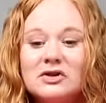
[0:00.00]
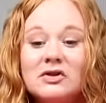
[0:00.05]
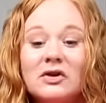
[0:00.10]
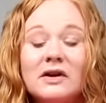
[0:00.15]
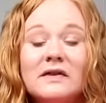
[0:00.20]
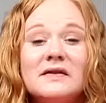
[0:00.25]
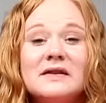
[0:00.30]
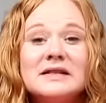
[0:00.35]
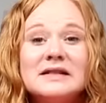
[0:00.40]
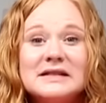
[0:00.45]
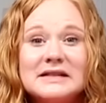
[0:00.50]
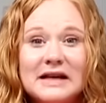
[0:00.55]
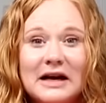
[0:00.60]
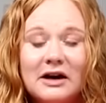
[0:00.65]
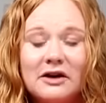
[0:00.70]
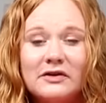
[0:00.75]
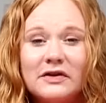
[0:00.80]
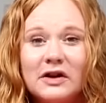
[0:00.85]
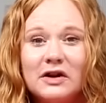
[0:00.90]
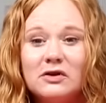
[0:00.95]
During this
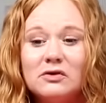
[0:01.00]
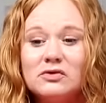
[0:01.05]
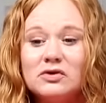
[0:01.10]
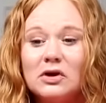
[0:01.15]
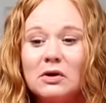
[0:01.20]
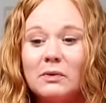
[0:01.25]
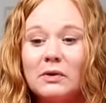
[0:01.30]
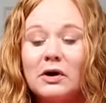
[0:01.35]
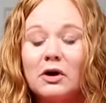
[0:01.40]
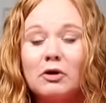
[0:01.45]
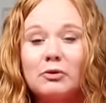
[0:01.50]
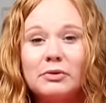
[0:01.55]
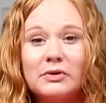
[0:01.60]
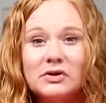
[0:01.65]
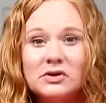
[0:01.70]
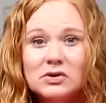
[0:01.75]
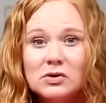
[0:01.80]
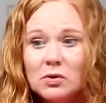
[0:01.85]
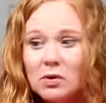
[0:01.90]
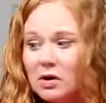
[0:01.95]
entire thing, you don't want to open
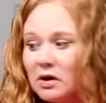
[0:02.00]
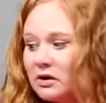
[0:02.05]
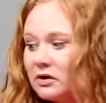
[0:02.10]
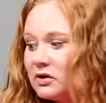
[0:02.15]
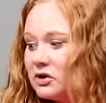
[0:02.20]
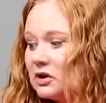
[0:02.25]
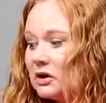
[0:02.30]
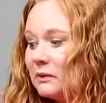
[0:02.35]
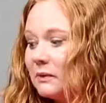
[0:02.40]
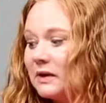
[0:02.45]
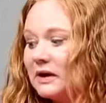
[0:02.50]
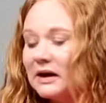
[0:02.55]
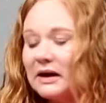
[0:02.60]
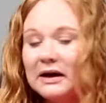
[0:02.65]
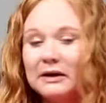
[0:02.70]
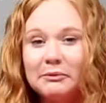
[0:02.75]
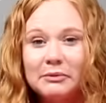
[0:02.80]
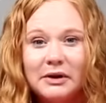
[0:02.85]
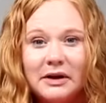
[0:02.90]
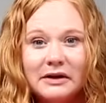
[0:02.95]
the door, you don't want to
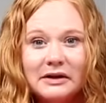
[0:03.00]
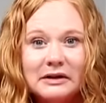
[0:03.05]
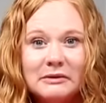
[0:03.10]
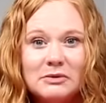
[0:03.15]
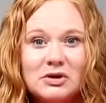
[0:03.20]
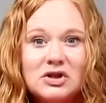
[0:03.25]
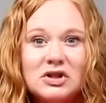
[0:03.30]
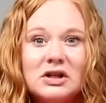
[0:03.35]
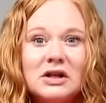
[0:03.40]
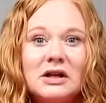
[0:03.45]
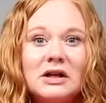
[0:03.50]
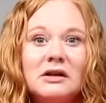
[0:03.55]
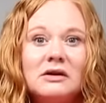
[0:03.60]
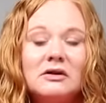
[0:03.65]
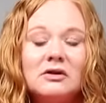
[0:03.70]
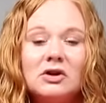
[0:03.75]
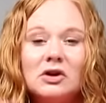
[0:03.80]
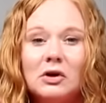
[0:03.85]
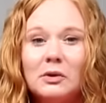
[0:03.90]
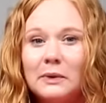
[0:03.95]
unplug the
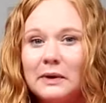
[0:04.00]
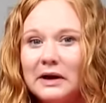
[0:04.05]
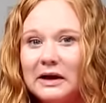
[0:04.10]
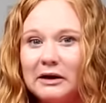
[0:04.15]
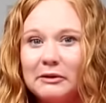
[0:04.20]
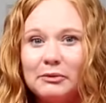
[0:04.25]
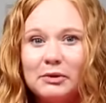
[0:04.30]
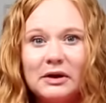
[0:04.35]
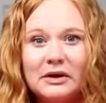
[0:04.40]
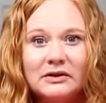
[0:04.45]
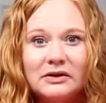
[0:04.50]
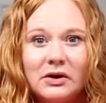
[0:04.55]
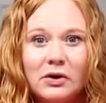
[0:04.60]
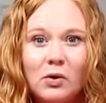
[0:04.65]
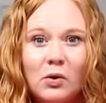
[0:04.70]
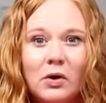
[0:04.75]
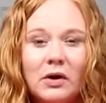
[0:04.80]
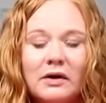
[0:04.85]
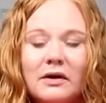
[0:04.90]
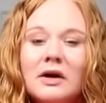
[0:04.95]
machine, you don't want to unplug the
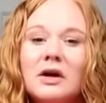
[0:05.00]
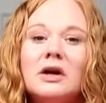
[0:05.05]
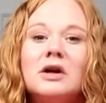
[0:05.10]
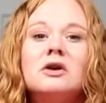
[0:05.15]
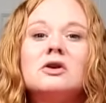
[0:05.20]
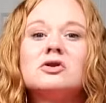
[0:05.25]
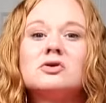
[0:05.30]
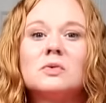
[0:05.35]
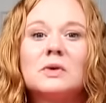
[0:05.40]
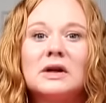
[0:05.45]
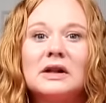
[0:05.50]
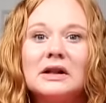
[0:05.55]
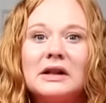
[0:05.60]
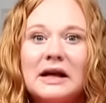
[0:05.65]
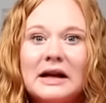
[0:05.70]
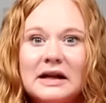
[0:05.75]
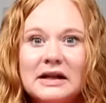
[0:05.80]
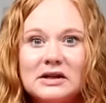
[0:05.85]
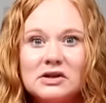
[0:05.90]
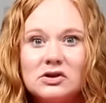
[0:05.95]
cord, you just want to
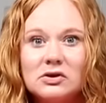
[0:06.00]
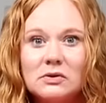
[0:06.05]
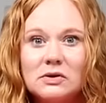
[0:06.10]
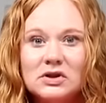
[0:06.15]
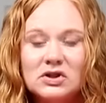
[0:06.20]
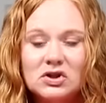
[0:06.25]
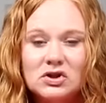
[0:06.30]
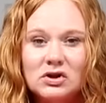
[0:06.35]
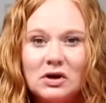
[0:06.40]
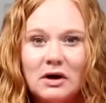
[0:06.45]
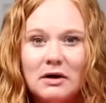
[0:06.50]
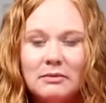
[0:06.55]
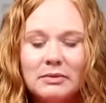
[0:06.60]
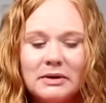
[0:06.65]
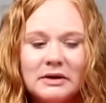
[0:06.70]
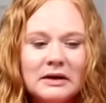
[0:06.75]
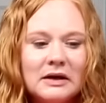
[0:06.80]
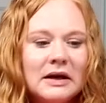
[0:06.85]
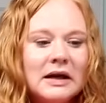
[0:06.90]
let it do its job.